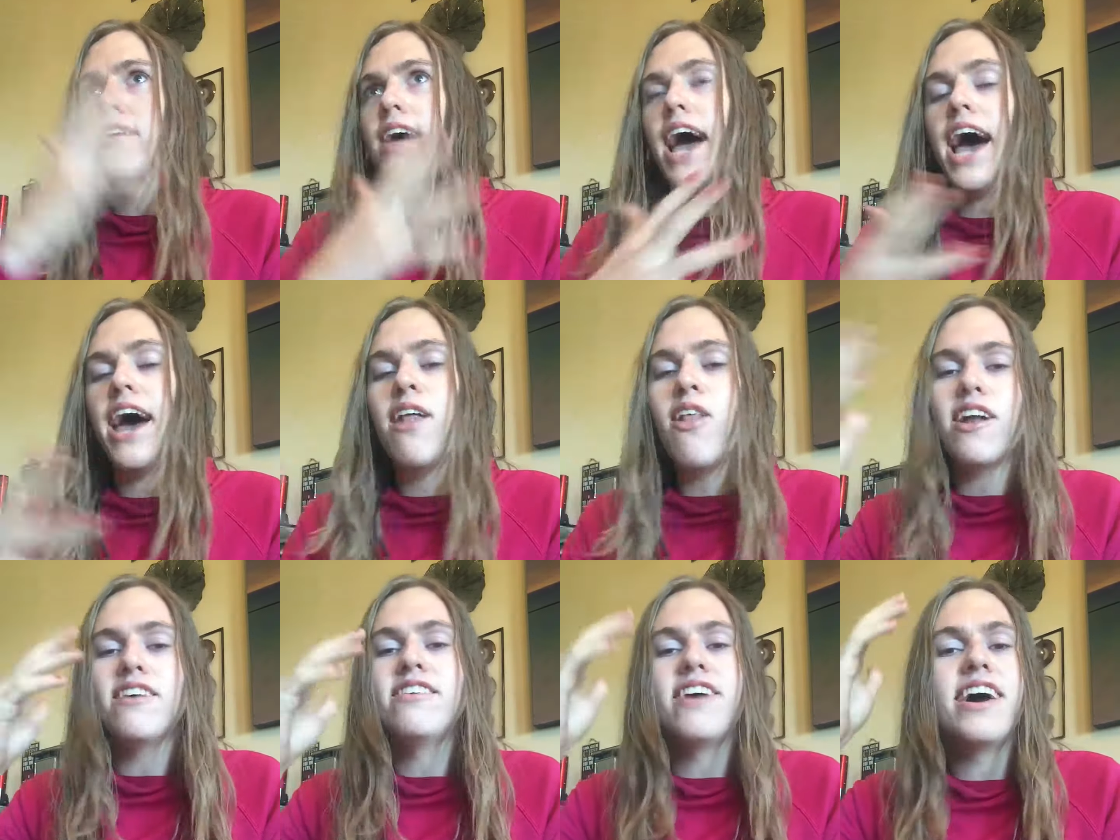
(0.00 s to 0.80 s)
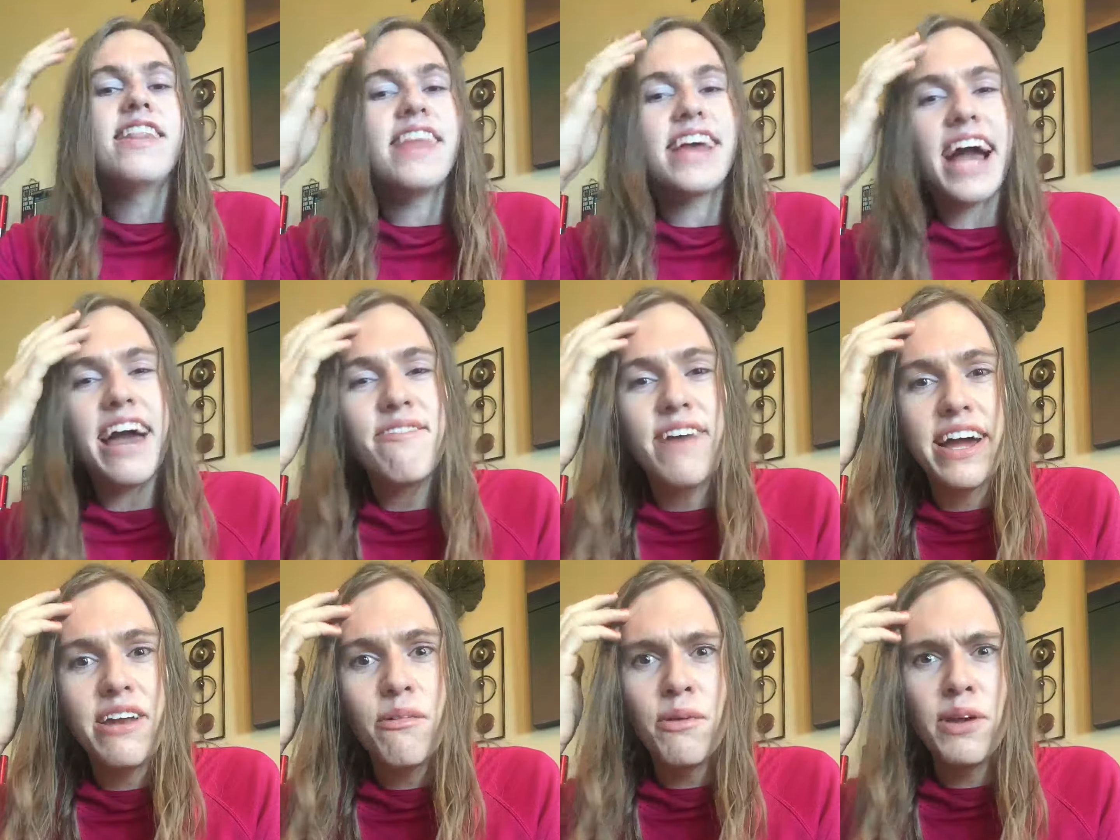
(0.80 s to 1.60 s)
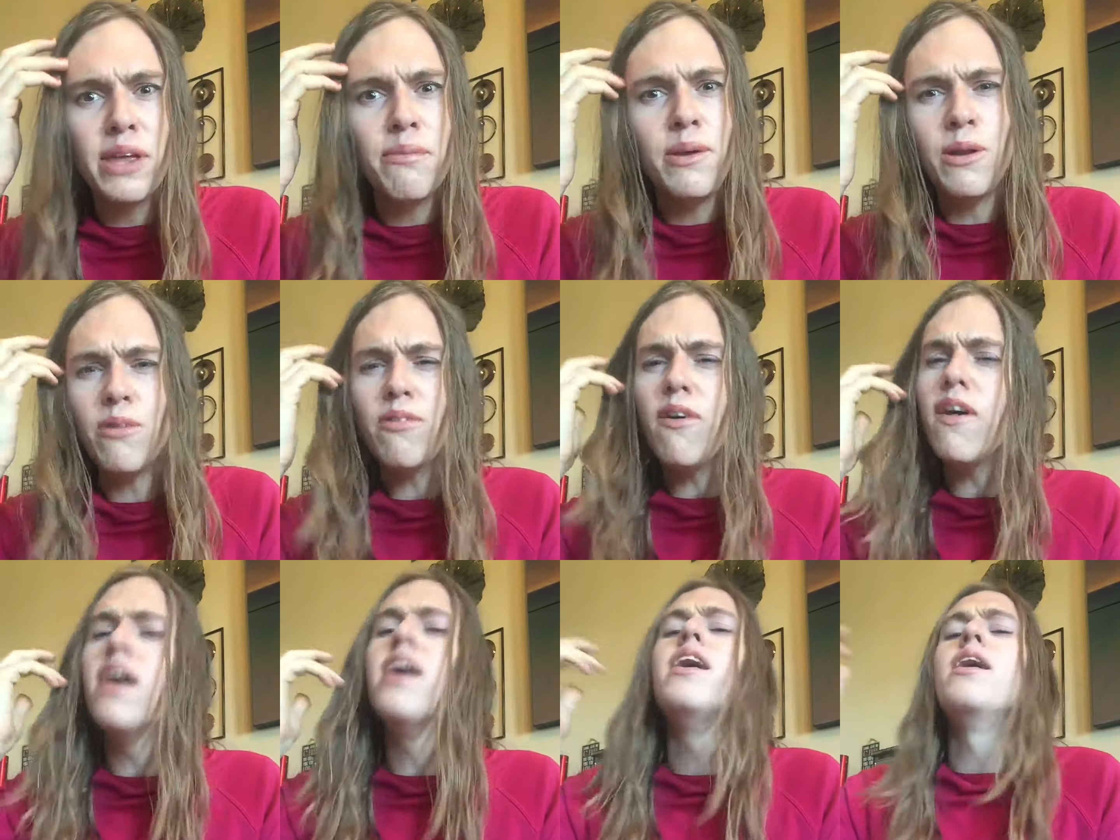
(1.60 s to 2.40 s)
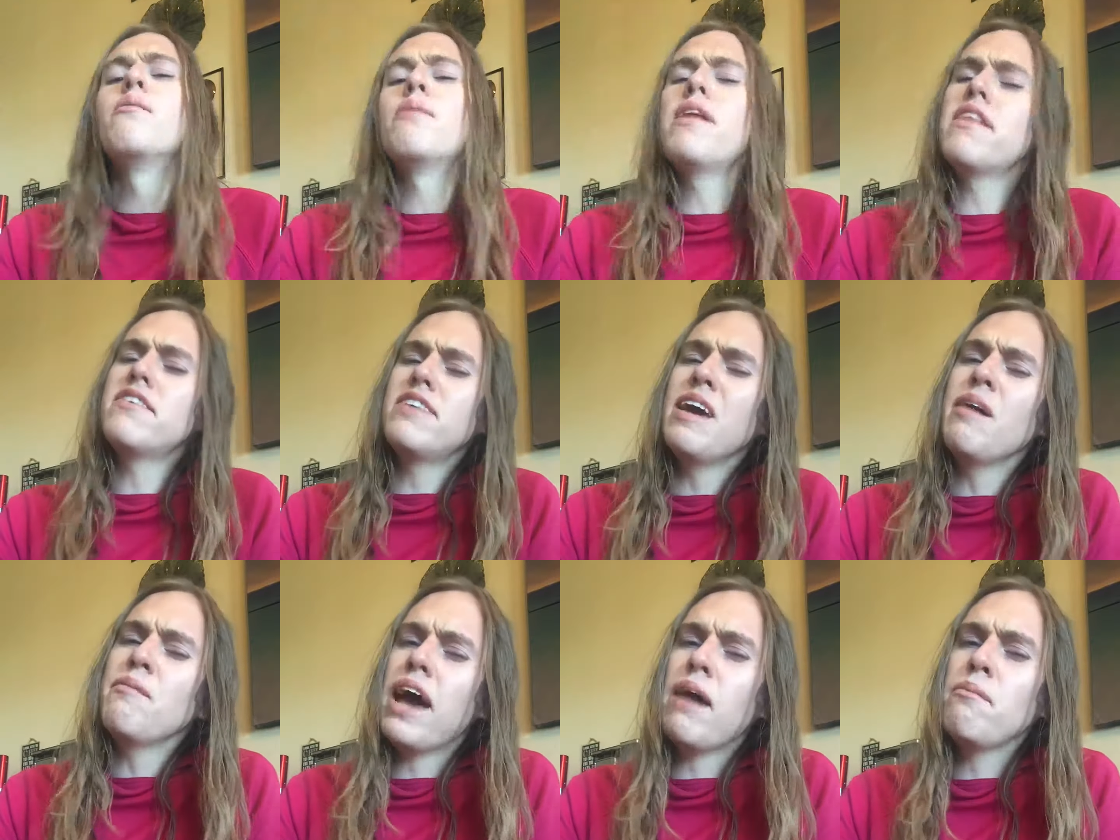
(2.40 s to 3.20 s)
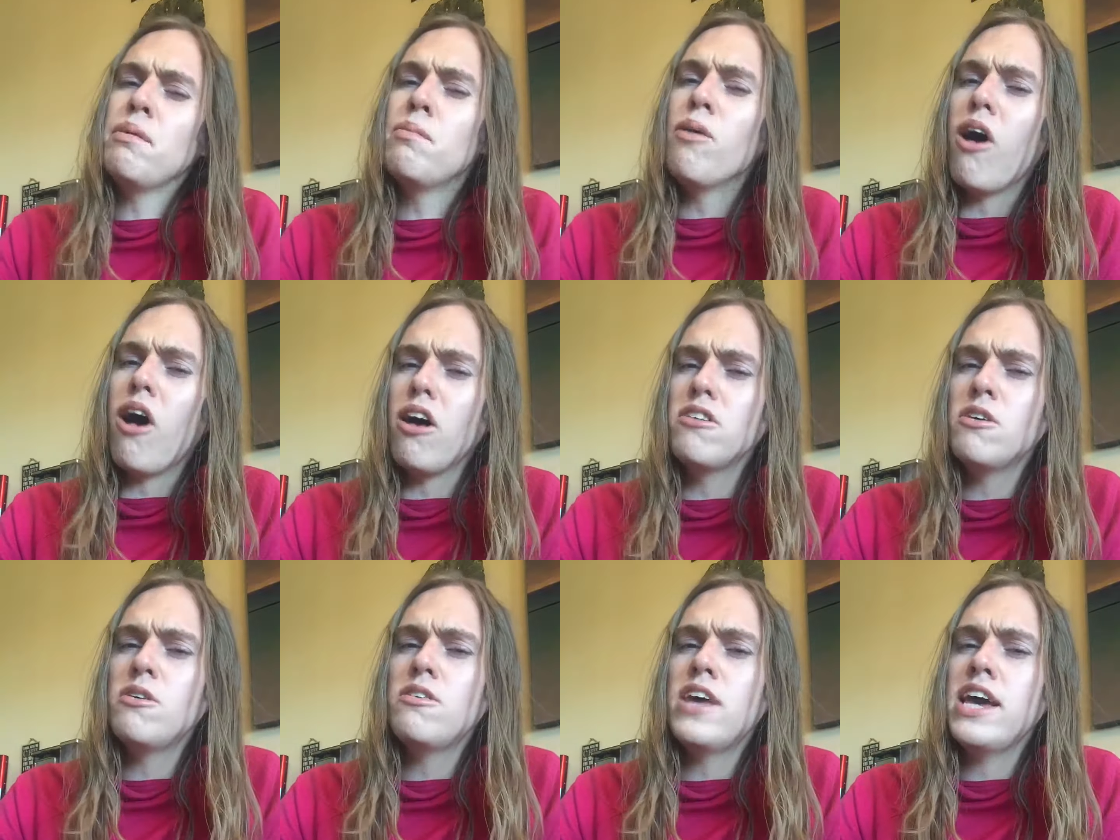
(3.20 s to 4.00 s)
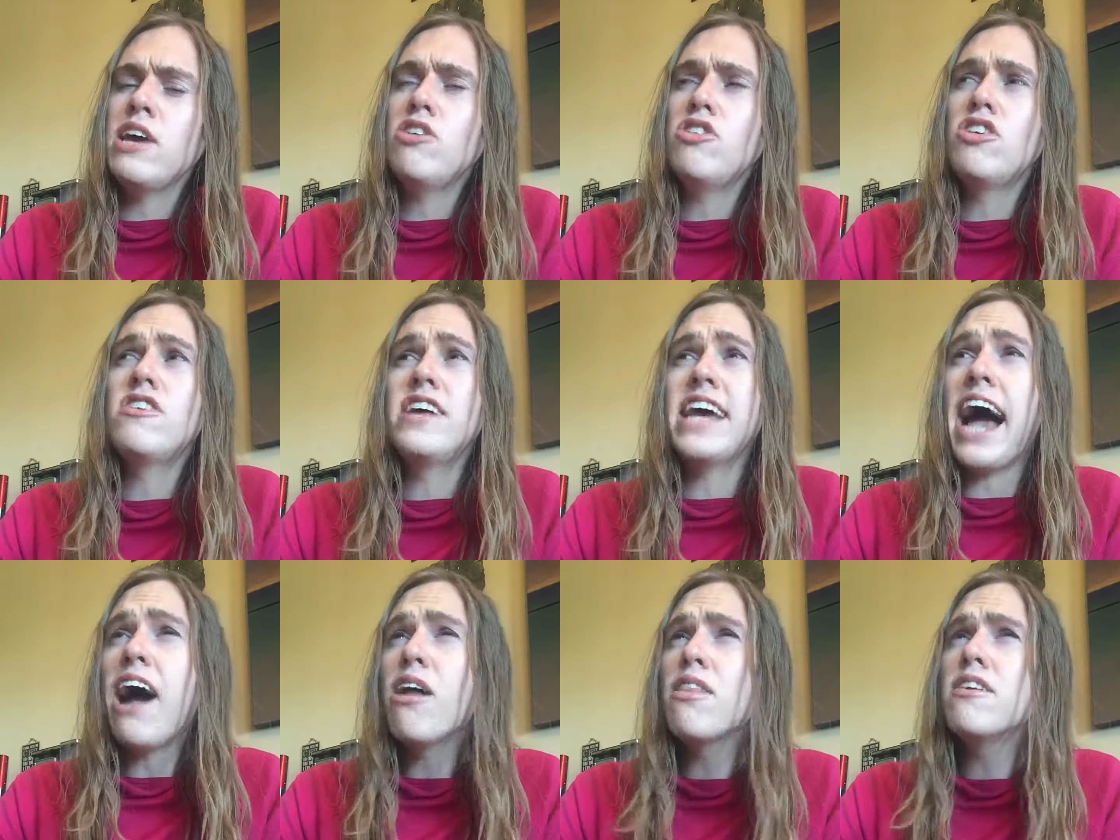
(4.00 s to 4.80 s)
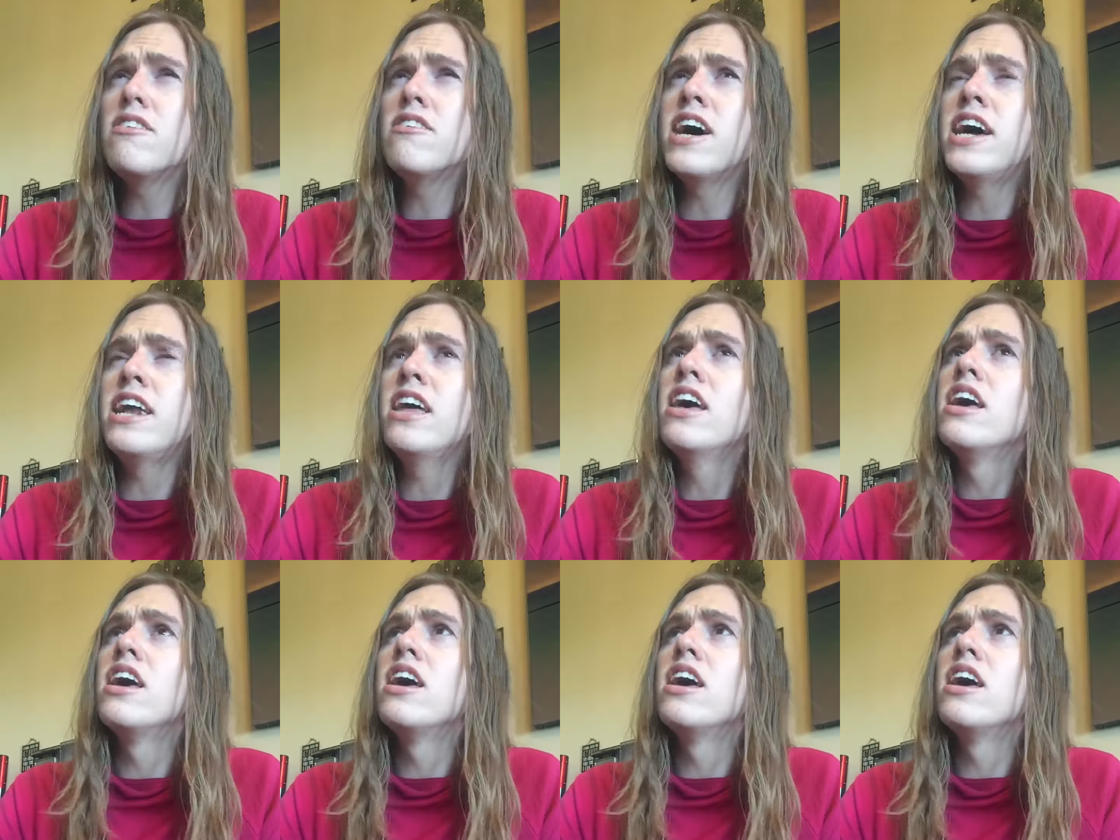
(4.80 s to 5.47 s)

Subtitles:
had a lot of sun. I find it really beautiful. But at the same time, people also say you should stay out of the sun